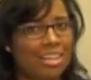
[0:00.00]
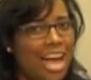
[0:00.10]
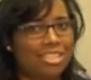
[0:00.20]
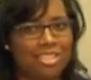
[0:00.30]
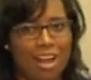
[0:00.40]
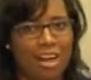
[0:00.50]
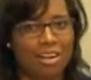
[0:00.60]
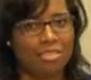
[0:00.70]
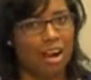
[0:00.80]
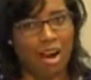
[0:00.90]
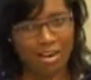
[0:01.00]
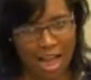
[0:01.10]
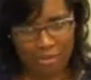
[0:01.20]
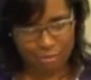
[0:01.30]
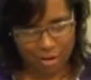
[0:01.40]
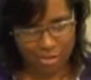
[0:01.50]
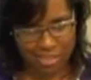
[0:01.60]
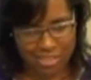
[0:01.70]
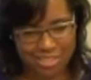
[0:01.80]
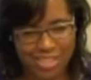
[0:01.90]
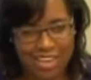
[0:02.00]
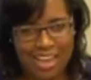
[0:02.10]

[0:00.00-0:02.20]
Lot's daughters are not virgins.